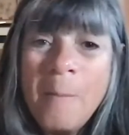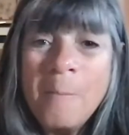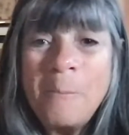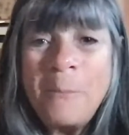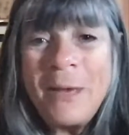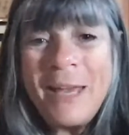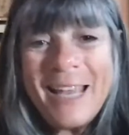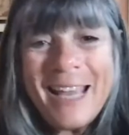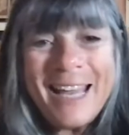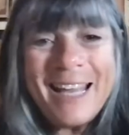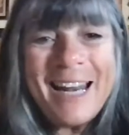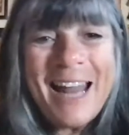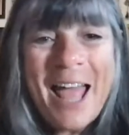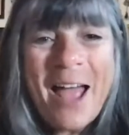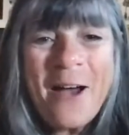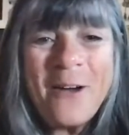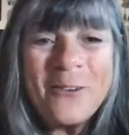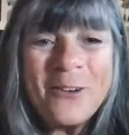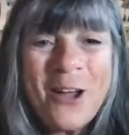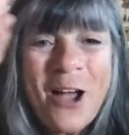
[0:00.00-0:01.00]
Picking
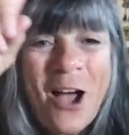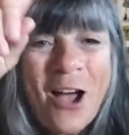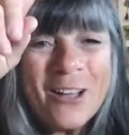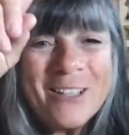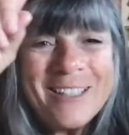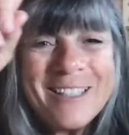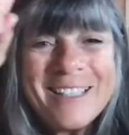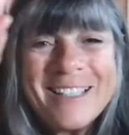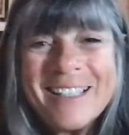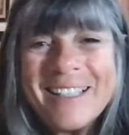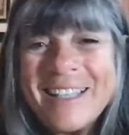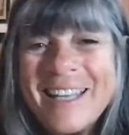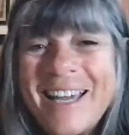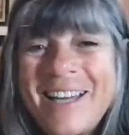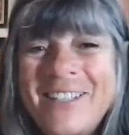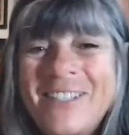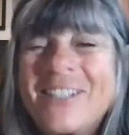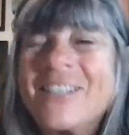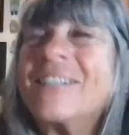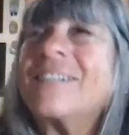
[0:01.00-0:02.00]
out
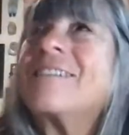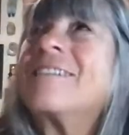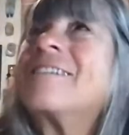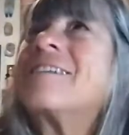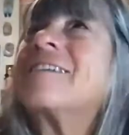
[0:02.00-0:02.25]
constellations